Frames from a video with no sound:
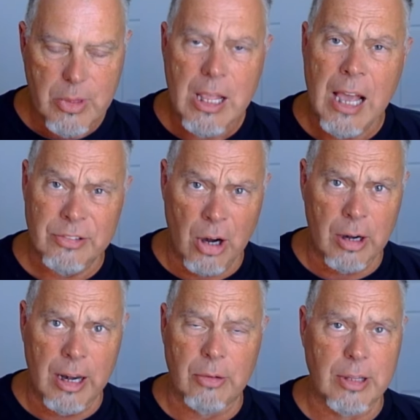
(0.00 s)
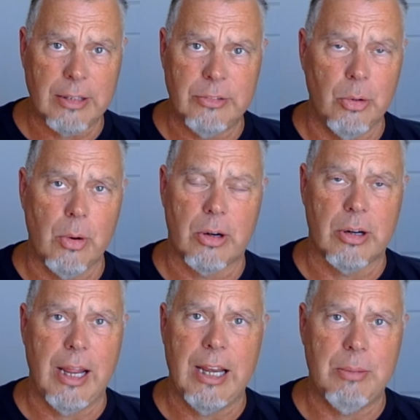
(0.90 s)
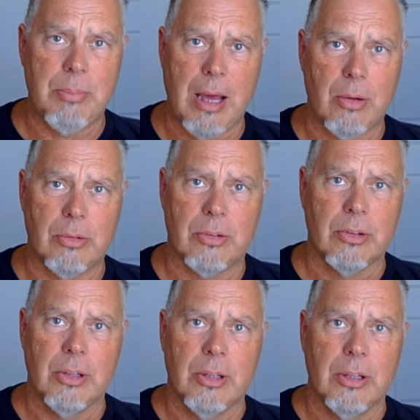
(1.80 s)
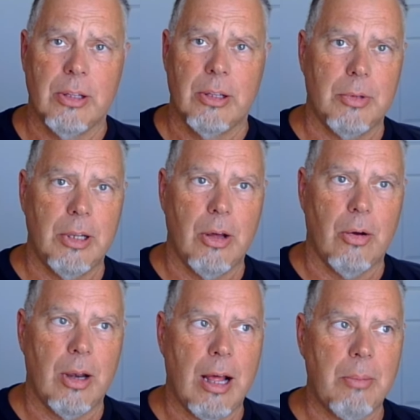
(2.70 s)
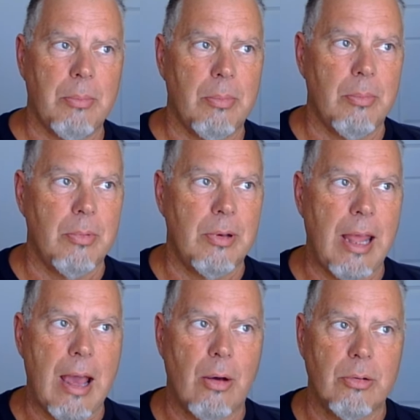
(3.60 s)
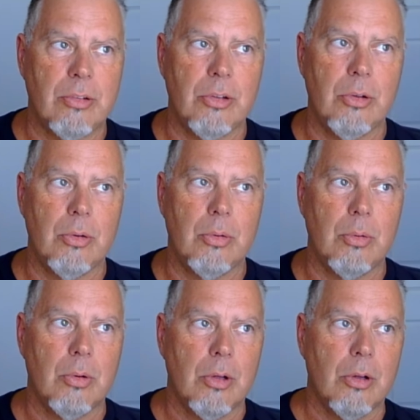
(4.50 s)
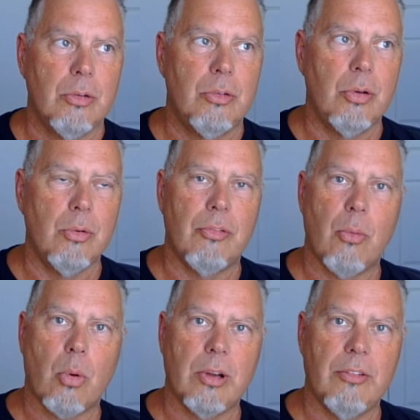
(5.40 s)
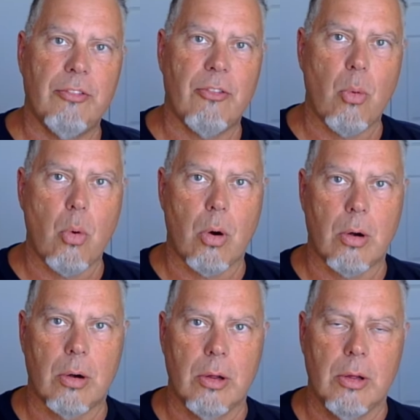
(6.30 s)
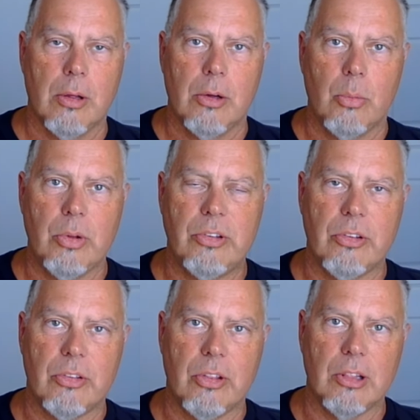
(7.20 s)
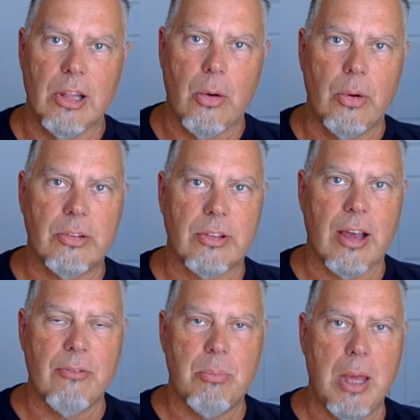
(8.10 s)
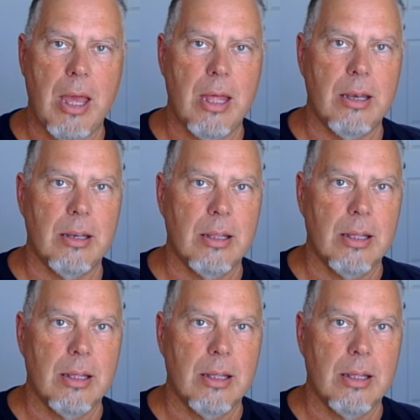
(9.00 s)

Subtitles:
I started, I was like 280 pounds, and I'm down to 244, which is the lowest I've been